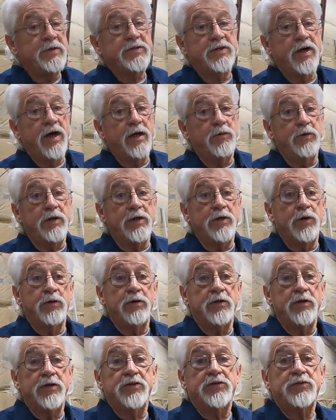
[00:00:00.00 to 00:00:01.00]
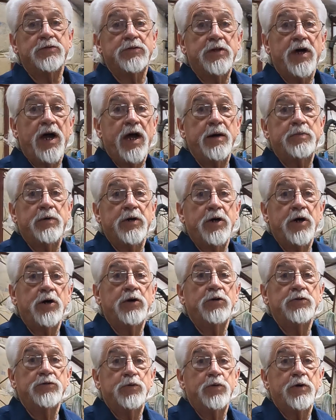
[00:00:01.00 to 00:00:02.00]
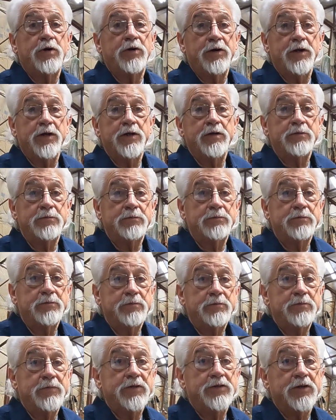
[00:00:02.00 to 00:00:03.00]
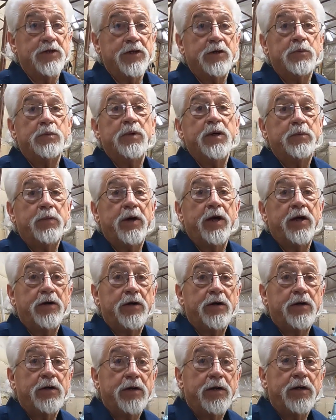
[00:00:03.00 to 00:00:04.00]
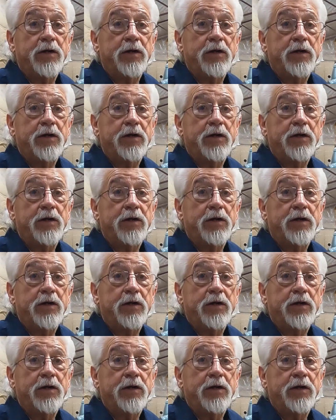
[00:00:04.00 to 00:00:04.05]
decided we'd order this type of hose where it's a little bit better.